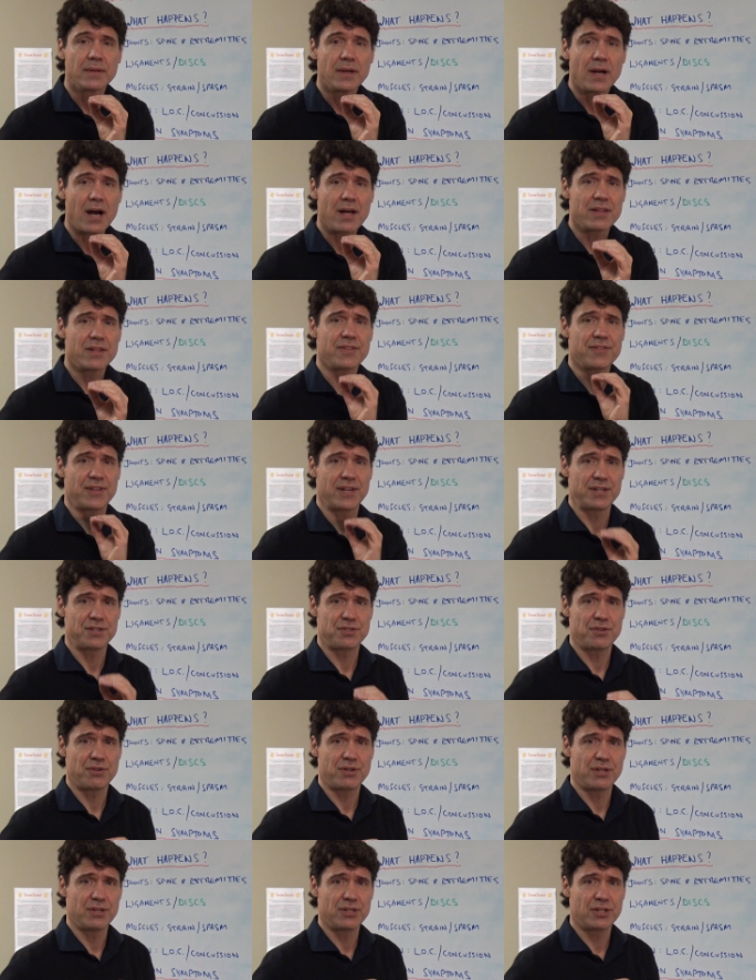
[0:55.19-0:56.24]
Other things
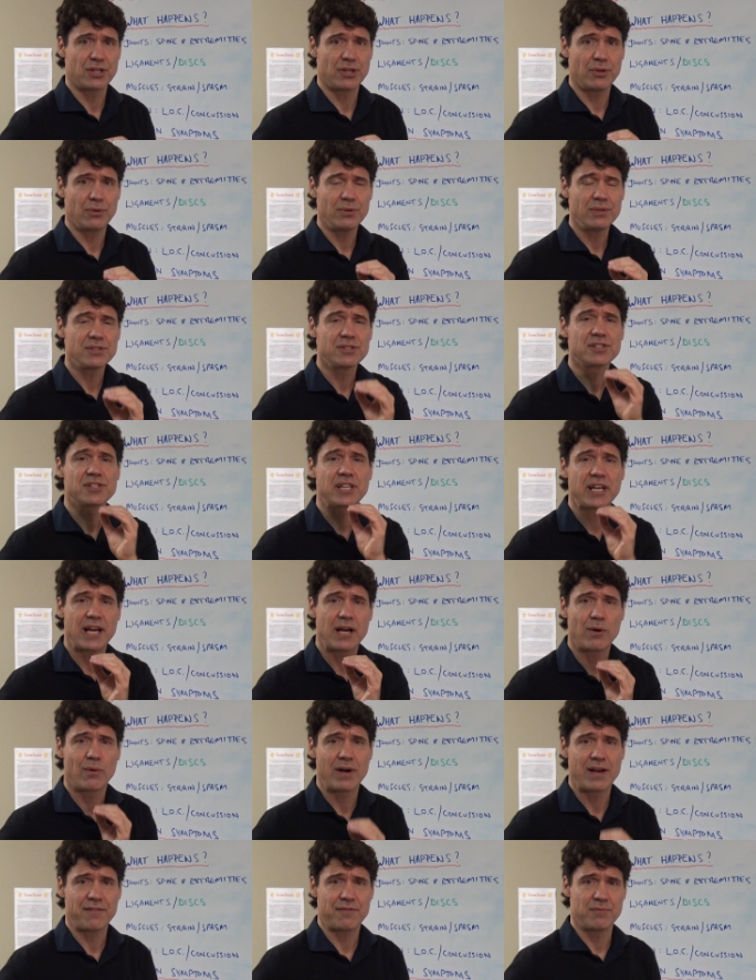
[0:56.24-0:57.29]
you can do, stay
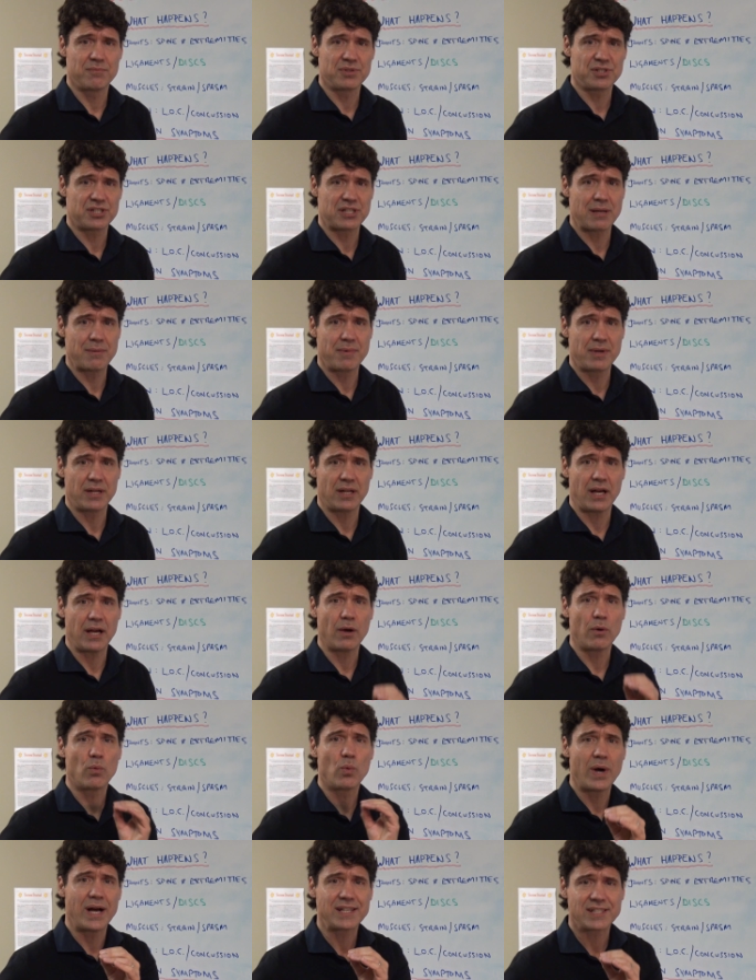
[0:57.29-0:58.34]
away from
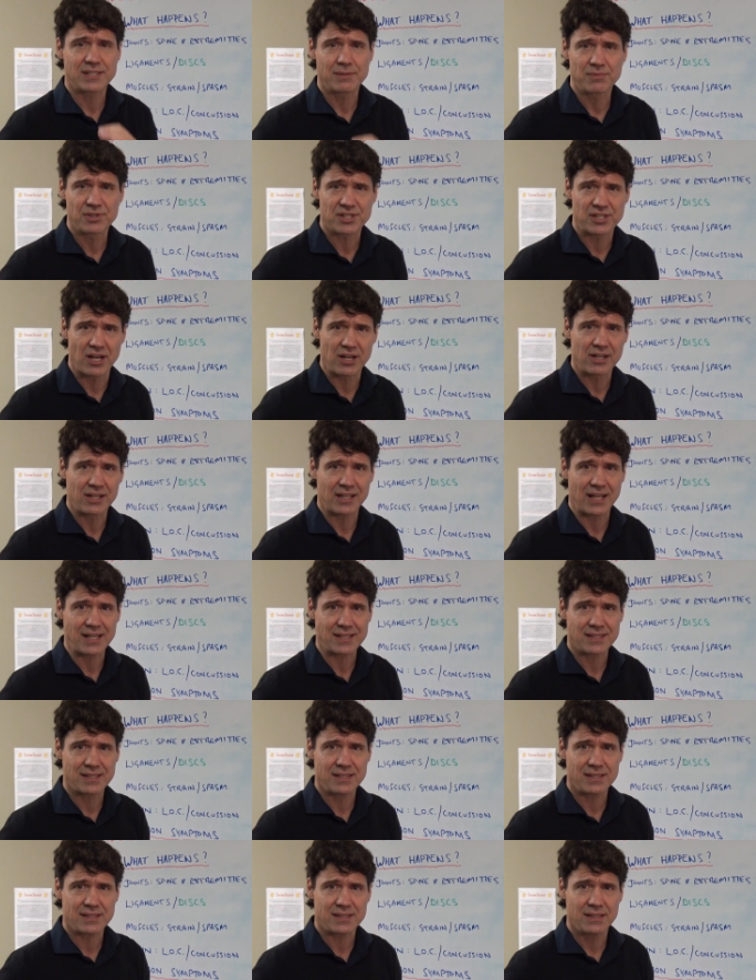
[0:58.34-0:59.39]
stimuli. Wear some
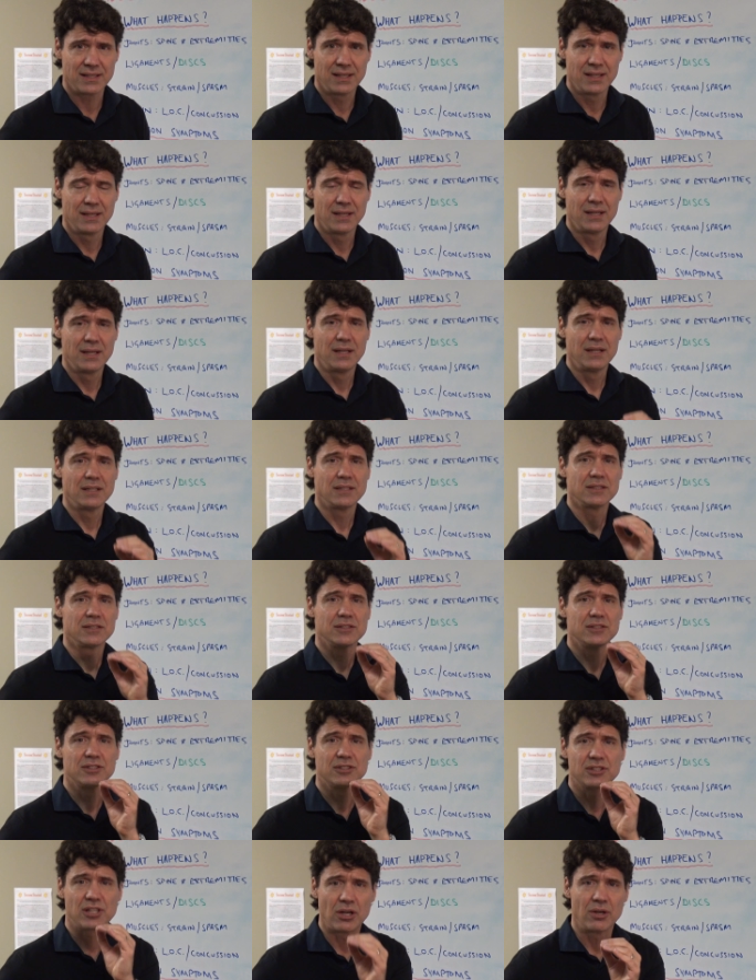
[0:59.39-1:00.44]
sunglasses.
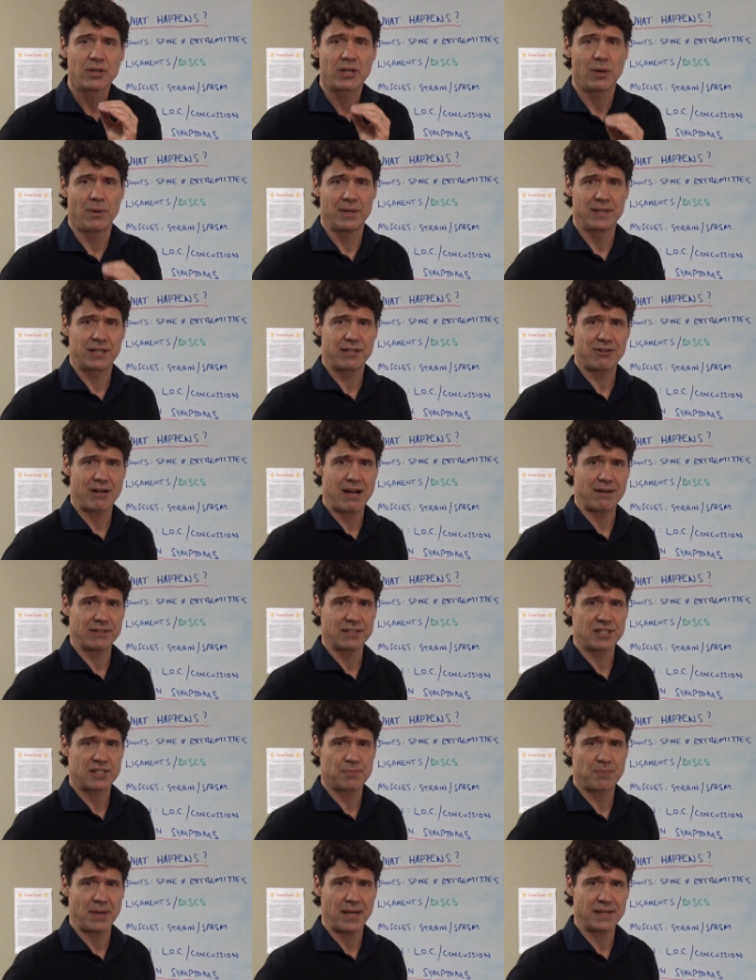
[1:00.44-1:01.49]
Don't go in
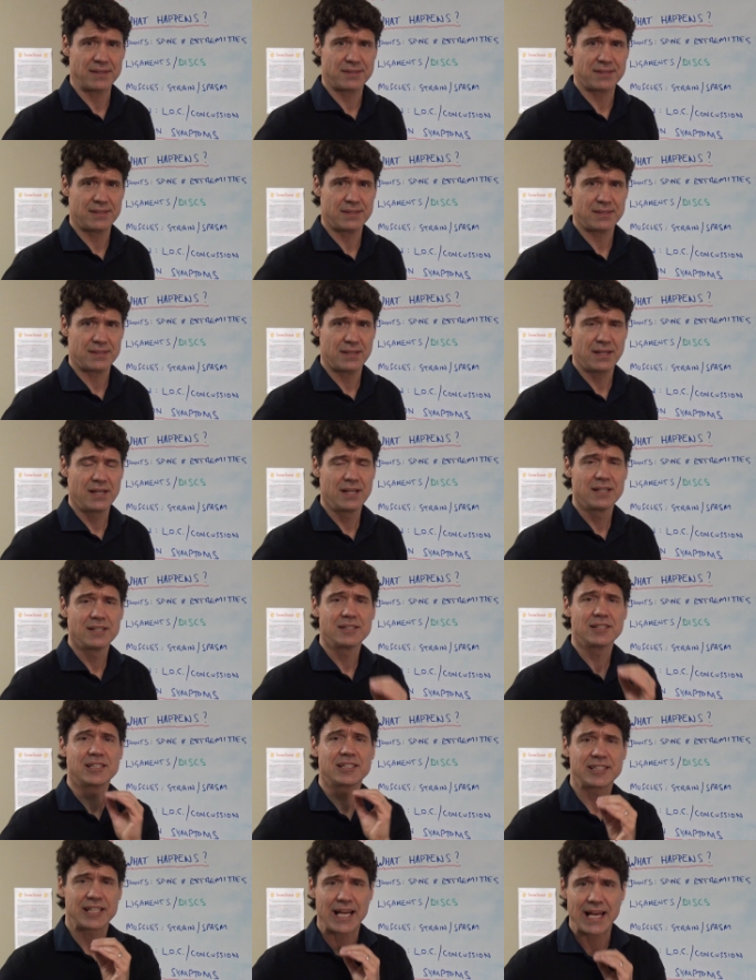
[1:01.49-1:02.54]
crowded spaces.
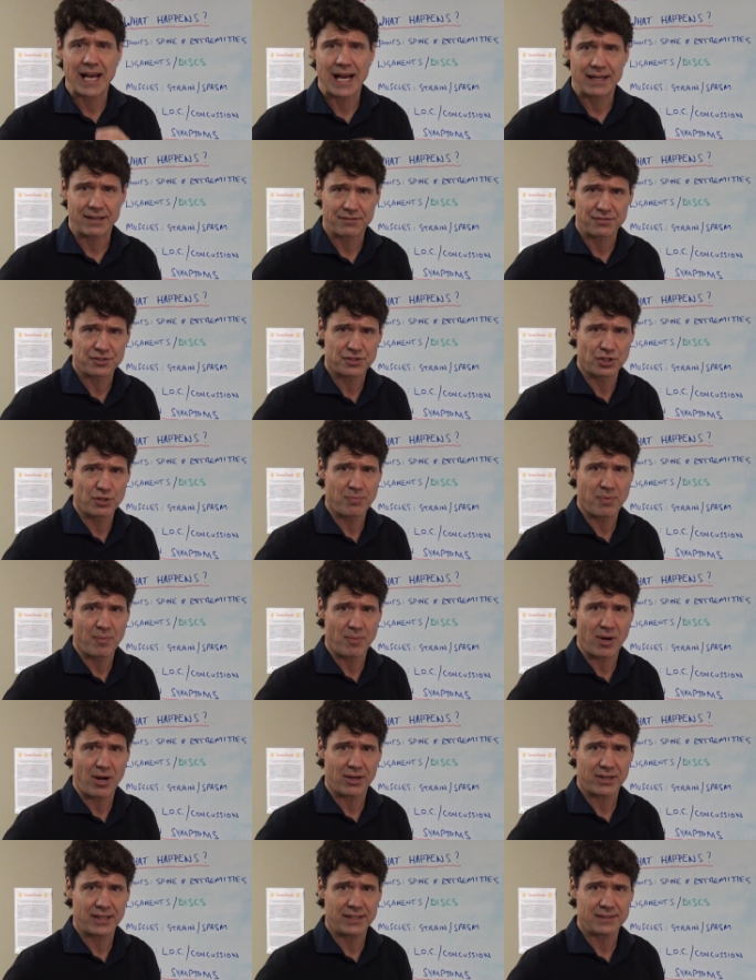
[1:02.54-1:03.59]
Stay out of
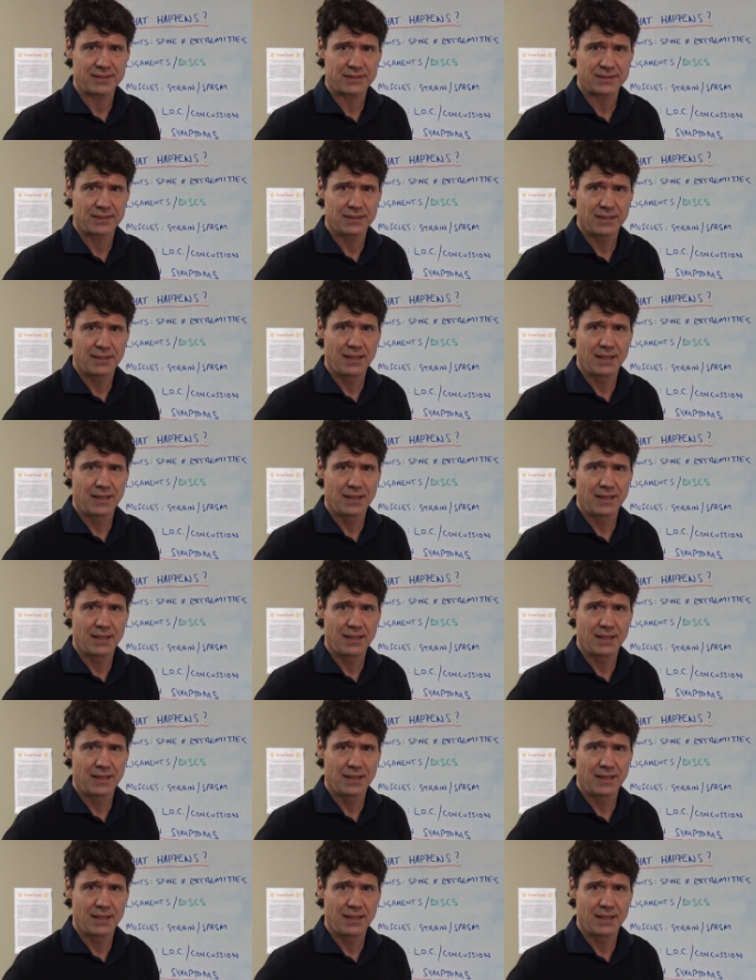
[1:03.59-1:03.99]
supermarkets.